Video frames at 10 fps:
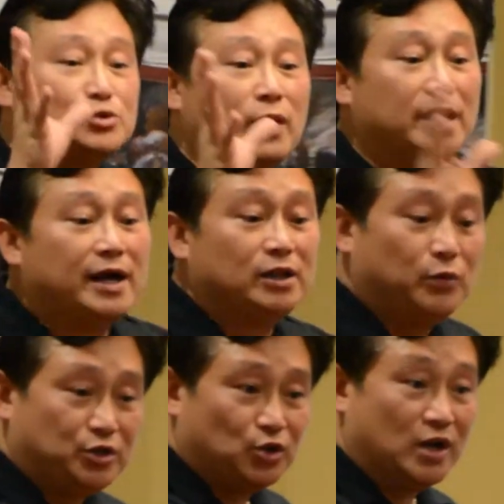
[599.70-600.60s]
one another
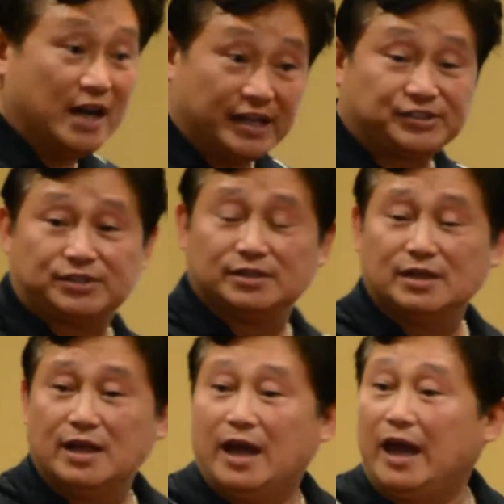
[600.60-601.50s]
with your list,
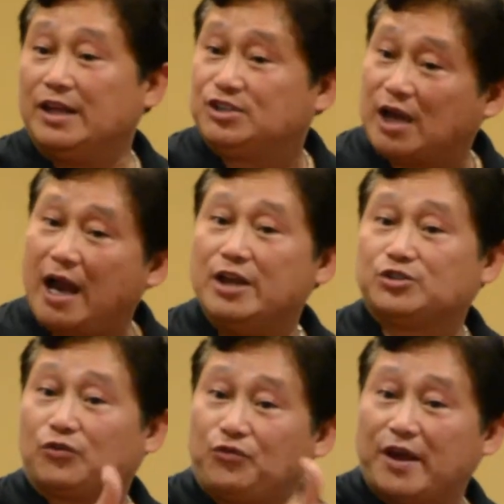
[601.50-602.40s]
and challenge
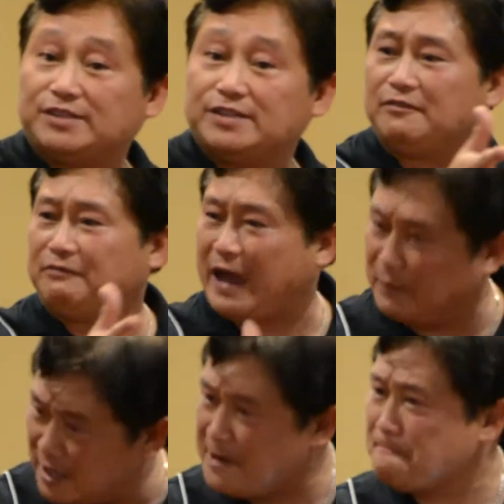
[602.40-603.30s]
your friends
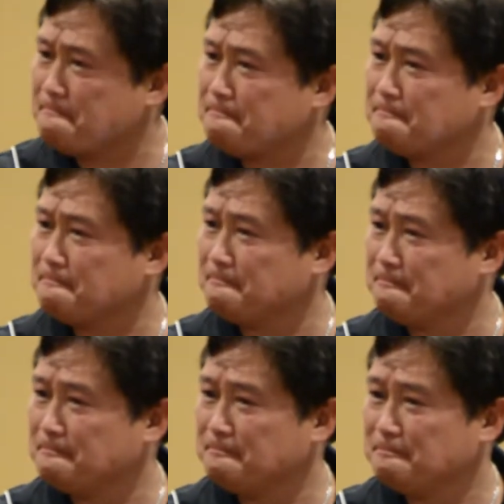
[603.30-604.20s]
family,
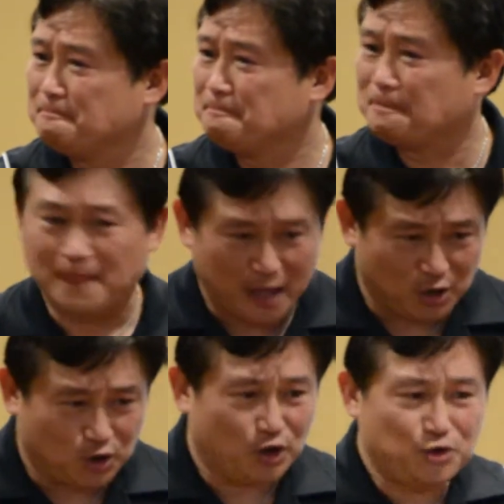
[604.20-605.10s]
and
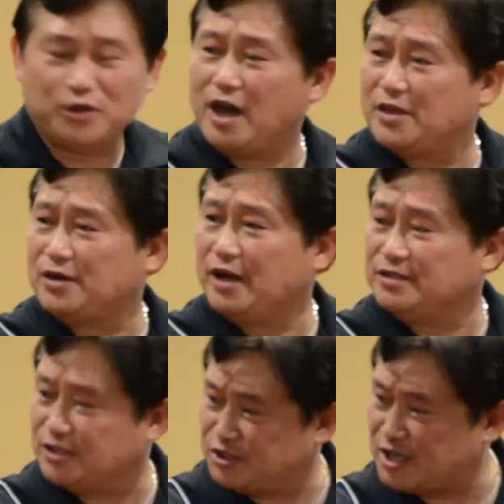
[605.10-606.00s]
go together and
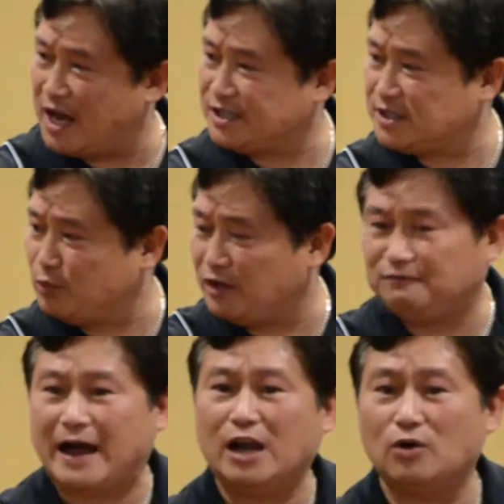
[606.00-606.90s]
then challenge them with a
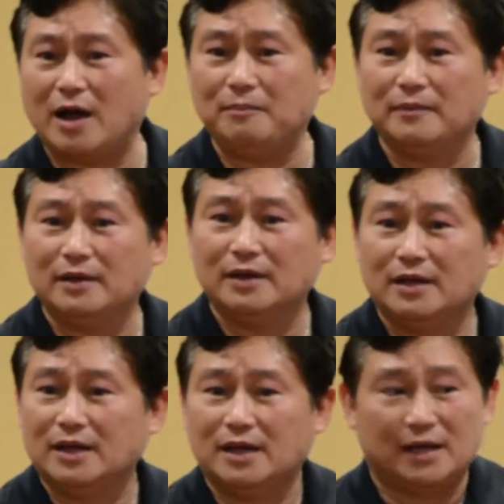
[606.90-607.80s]
follow-up,
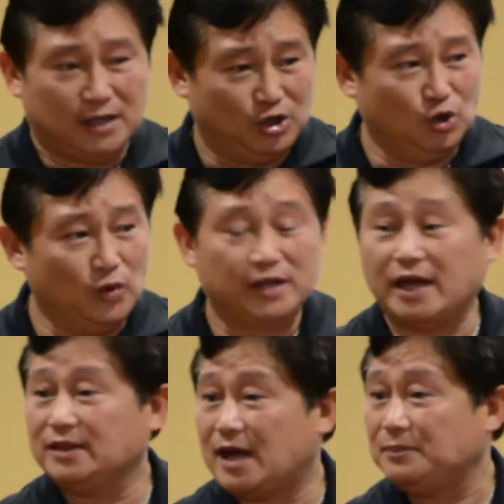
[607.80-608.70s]
you will get
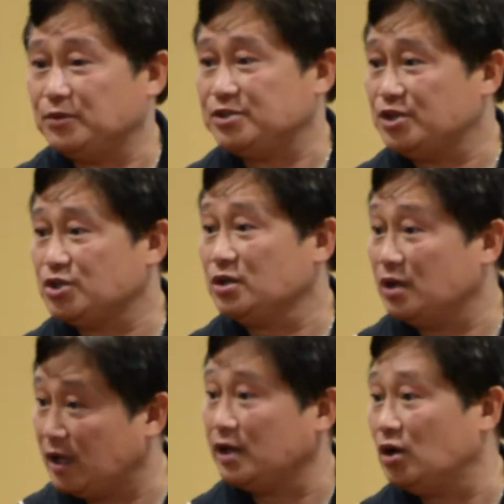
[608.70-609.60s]
that position
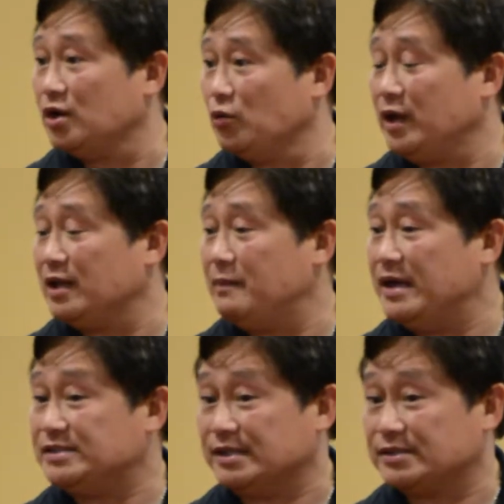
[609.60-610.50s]
on a weekly
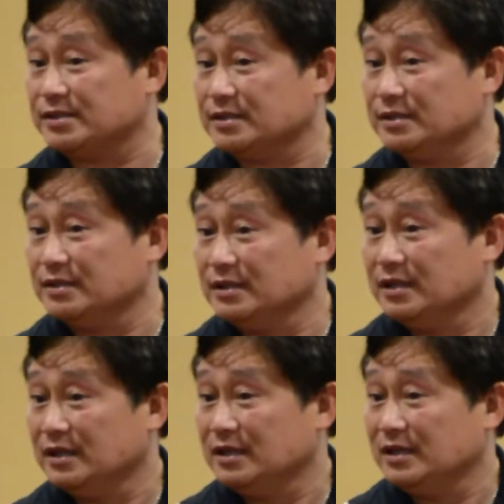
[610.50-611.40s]
basis.
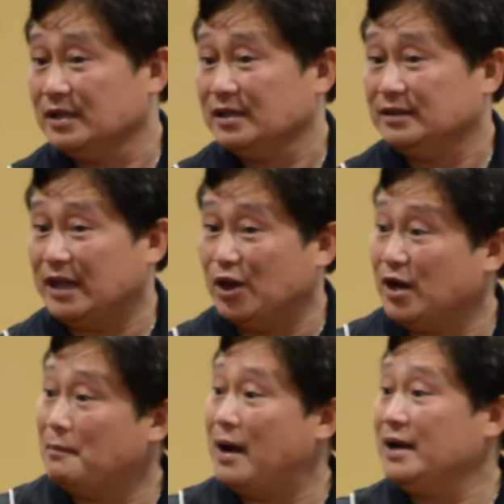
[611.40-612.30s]
Then on a
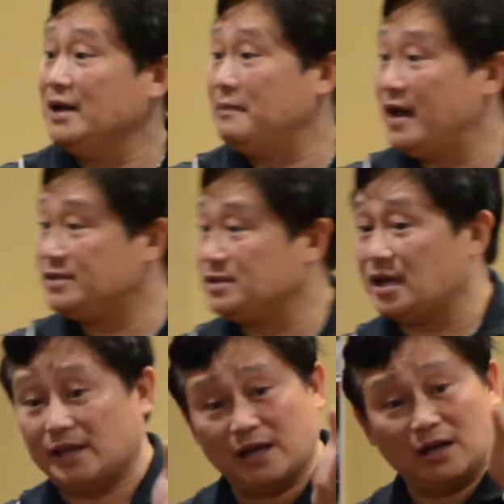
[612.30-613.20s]
monthly basis, and
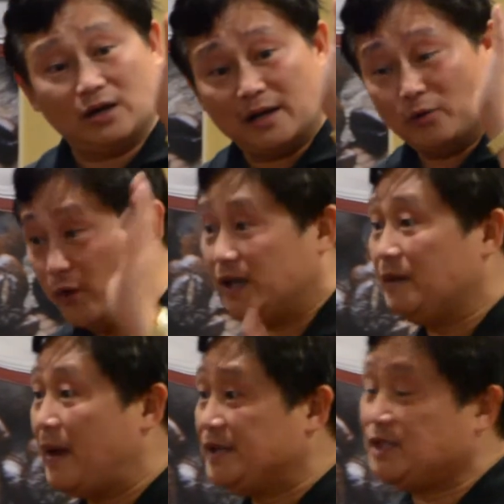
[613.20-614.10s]
then on a weekly
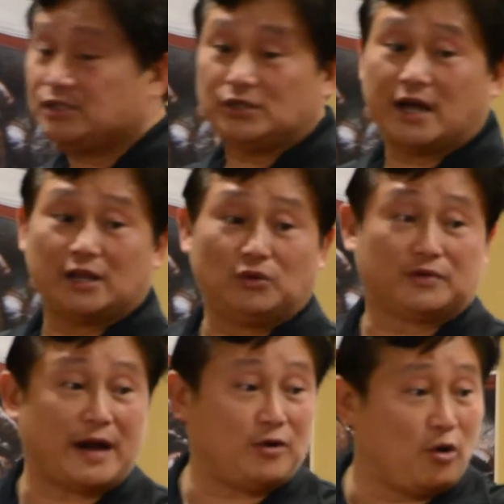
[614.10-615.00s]
basis, you're gonna do
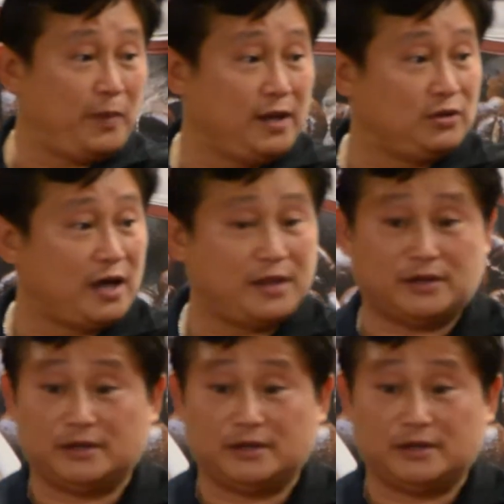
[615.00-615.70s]
grand opening together.